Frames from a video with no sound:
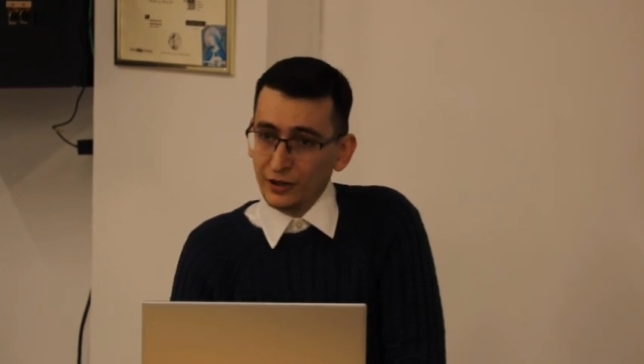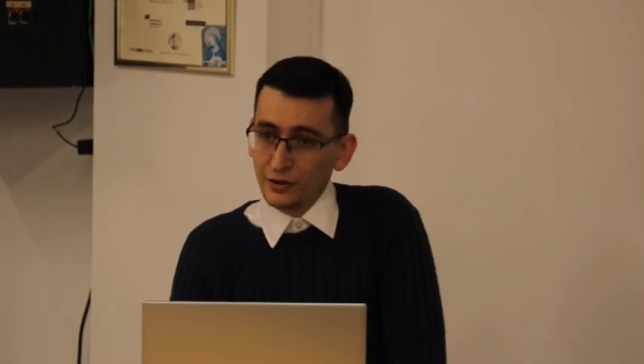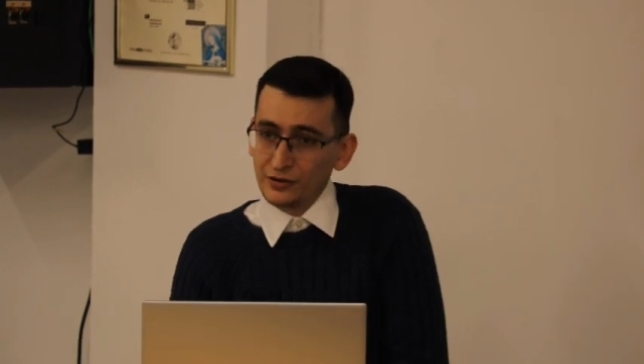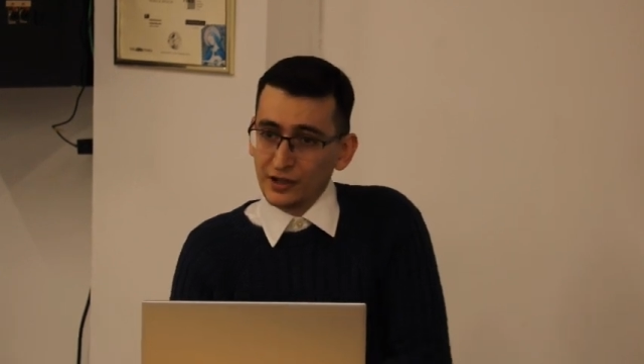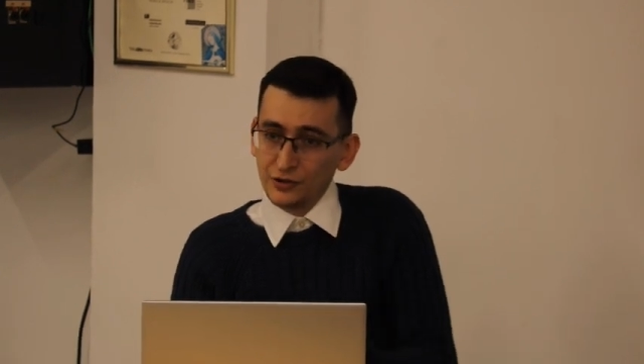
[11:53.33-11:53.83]

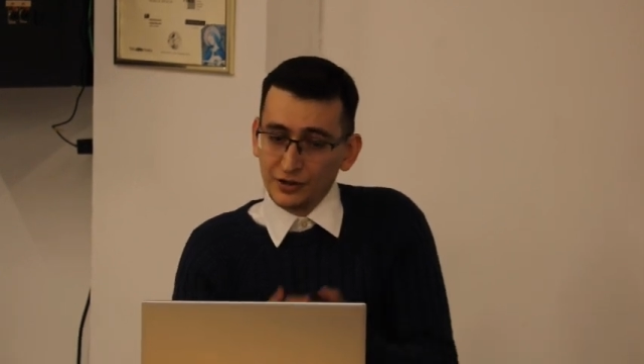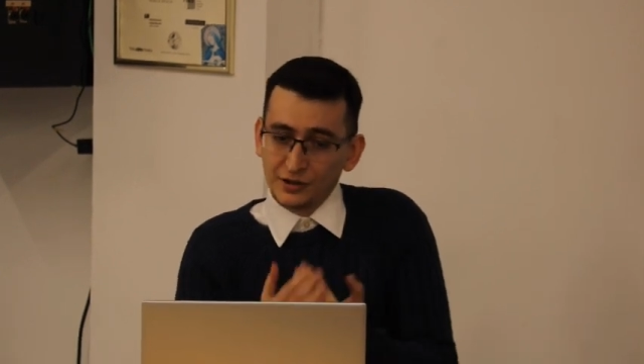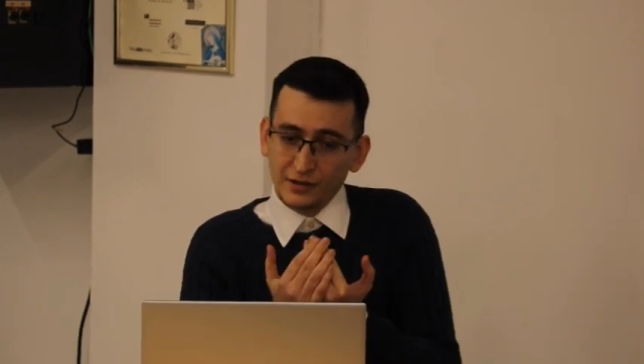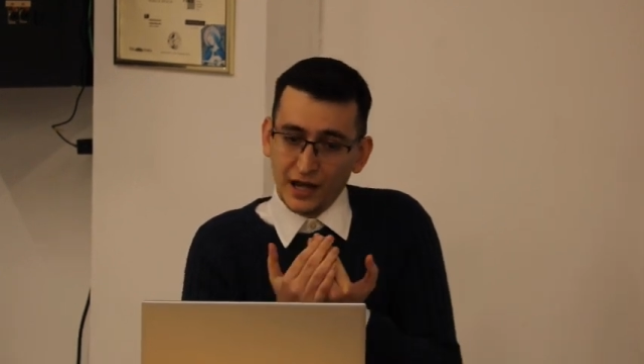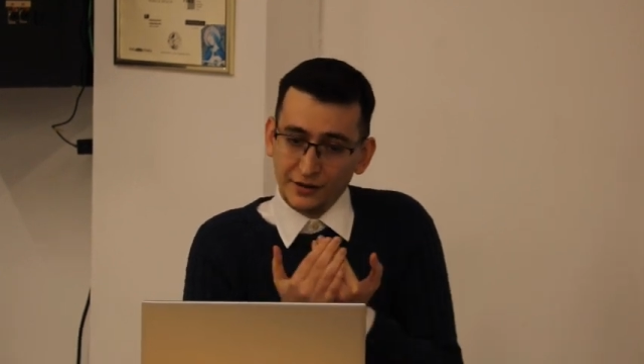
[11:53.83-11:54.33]
because they
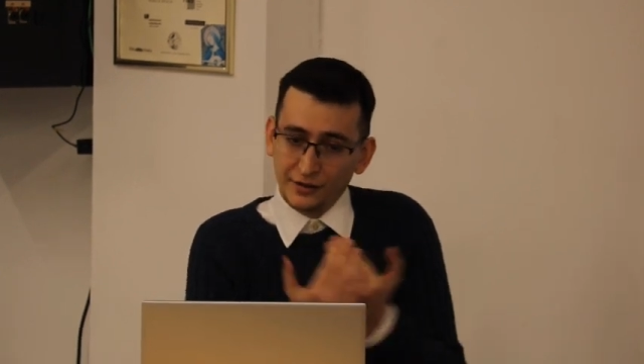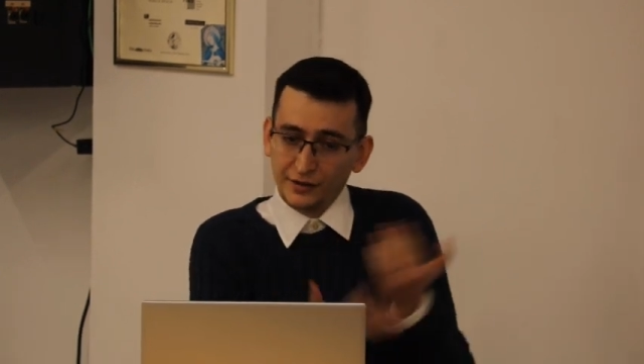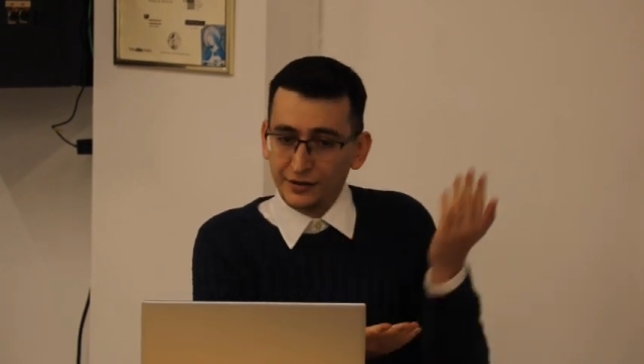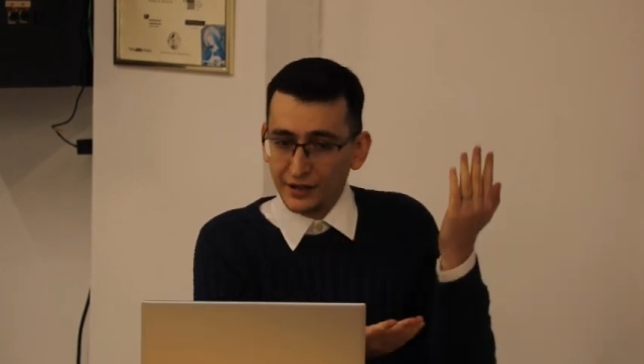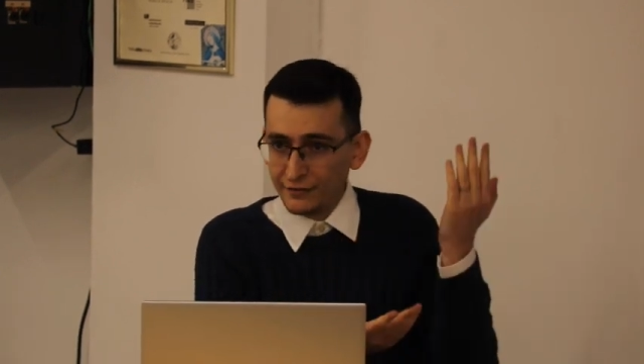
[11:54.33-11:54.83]
just
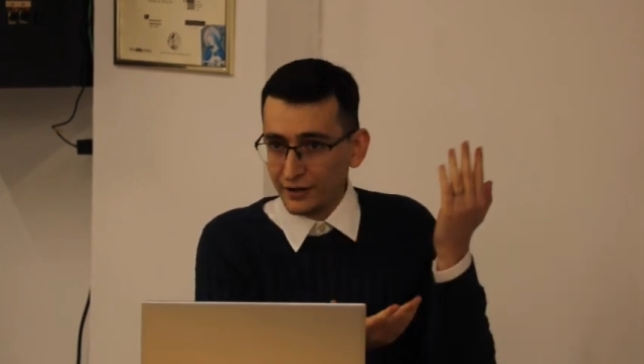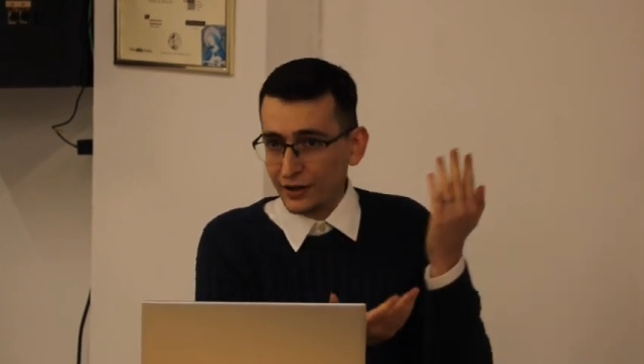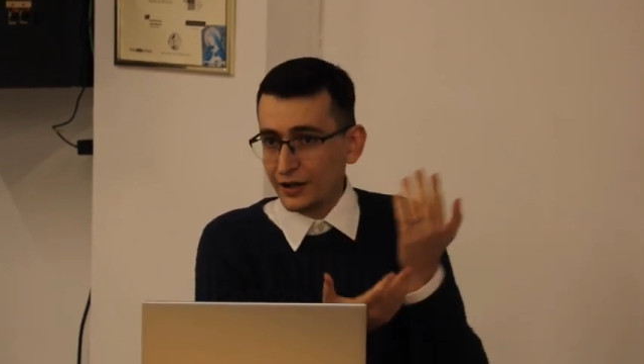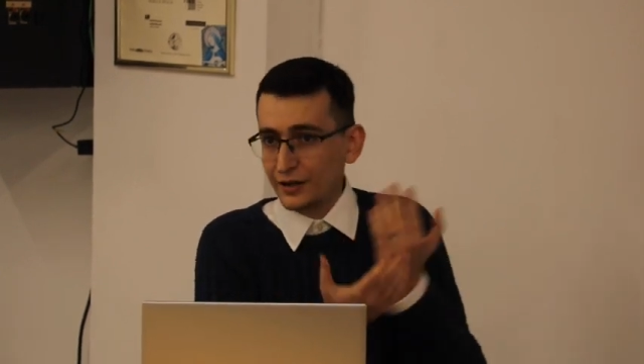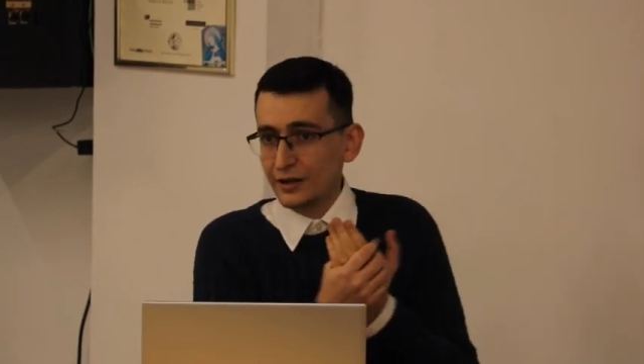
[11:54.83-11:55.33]
entered a
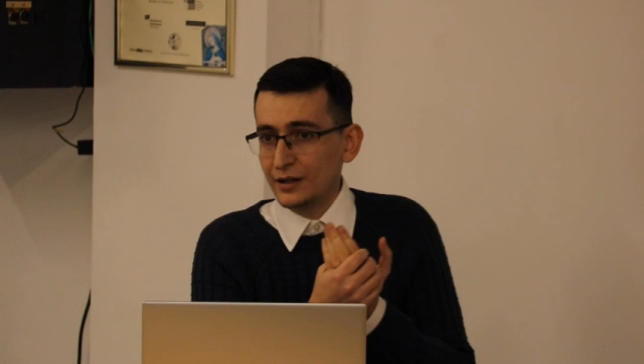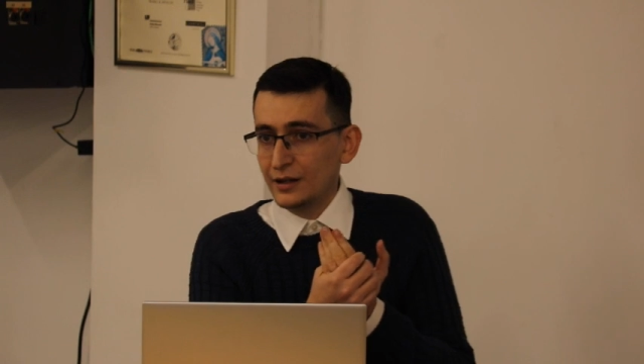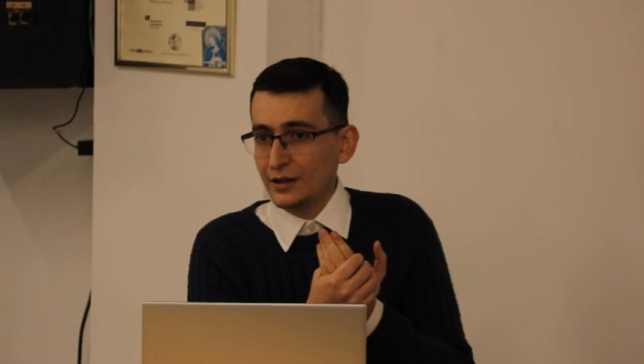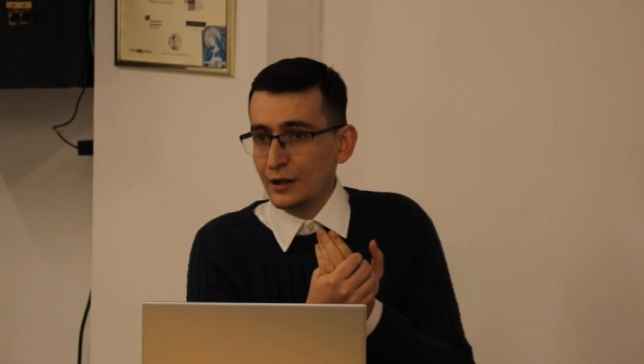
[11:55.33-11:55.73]
very